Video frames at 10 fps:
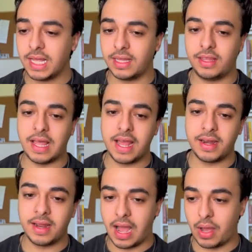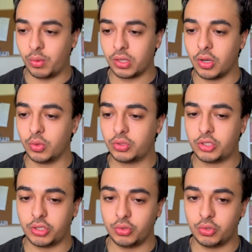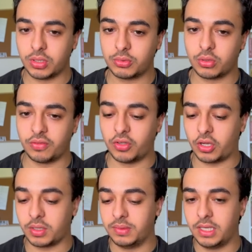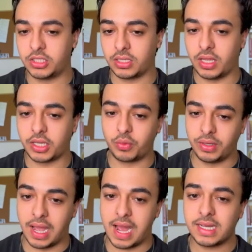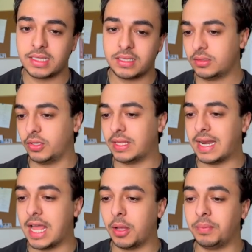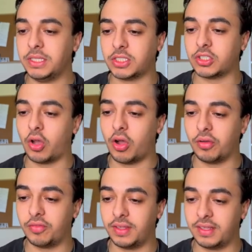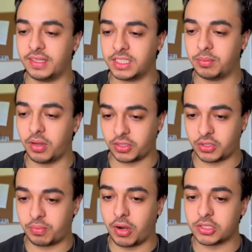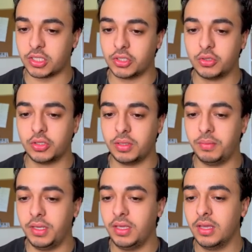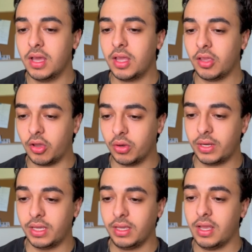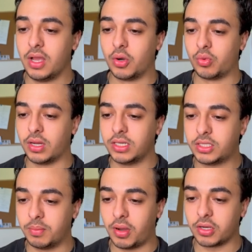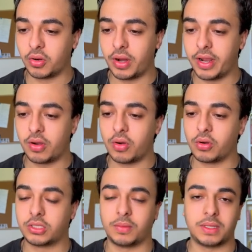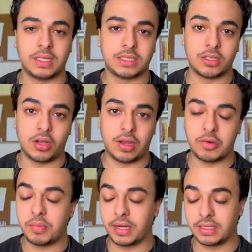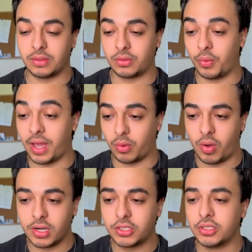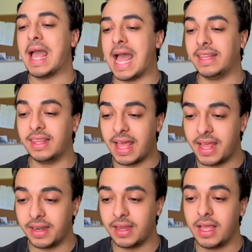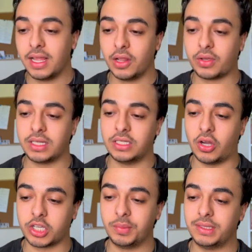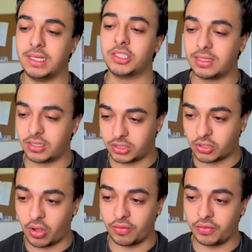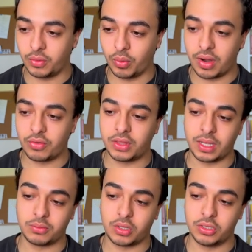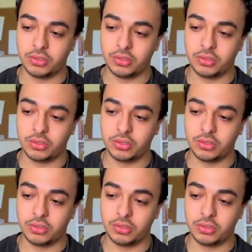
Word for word: then I will go to some sort of documentation like React to then help me solve this bug. So the process is usually me coding, run into bug or error or something that's not outputting the, the, way I want it to, and then look at the documentation to solve whatever thing I'm trying to